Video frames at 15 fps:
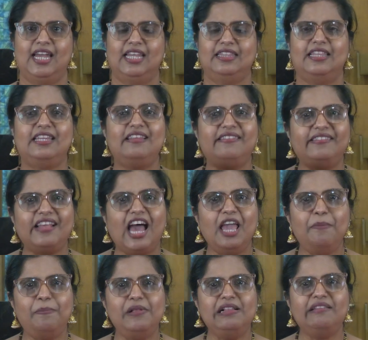the
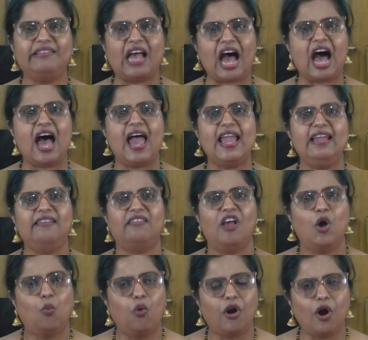disciples' eyes
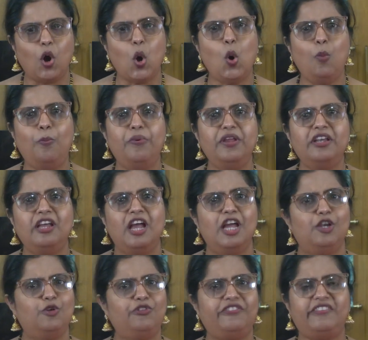were opened
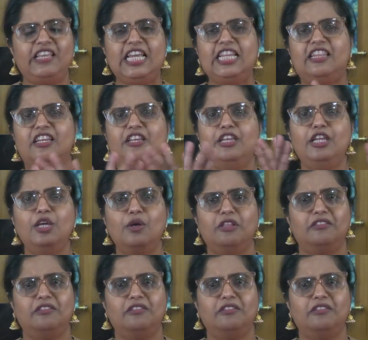to see the, new,